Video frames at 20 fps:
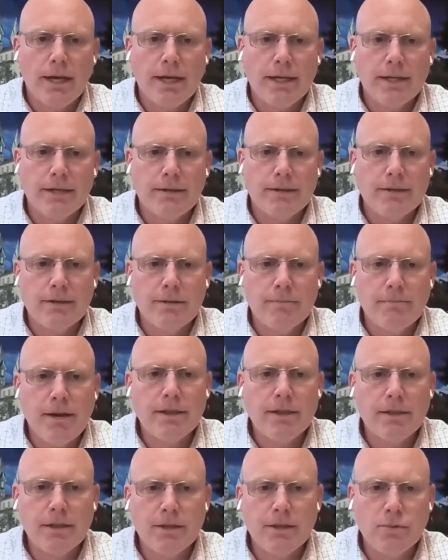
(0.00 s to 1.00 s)
And the
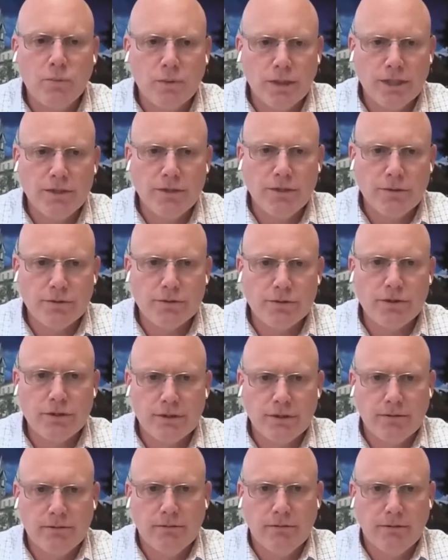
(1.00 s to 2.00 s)
method we used
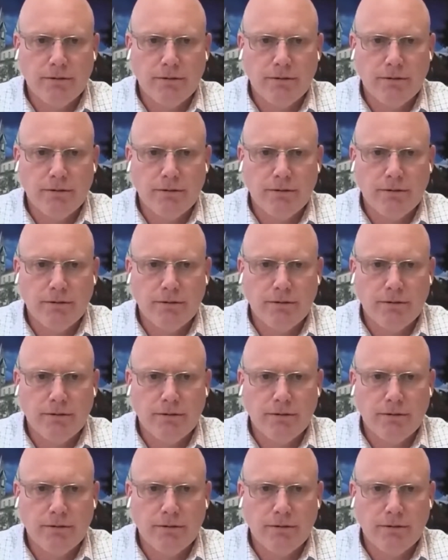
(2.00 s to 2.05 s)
